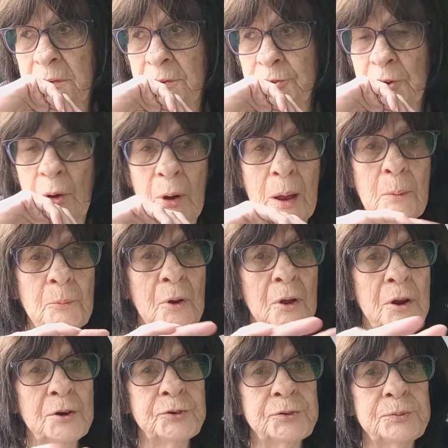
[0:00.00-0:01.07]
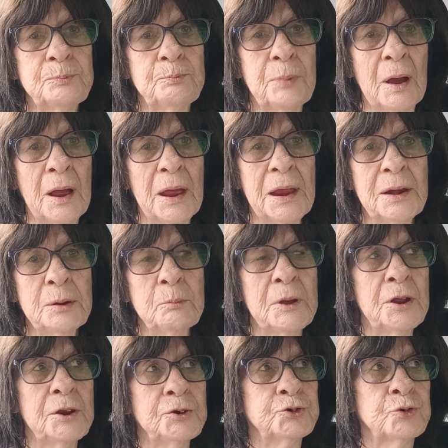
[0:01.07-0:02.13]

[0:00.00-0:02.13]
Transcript: So I'm not by any means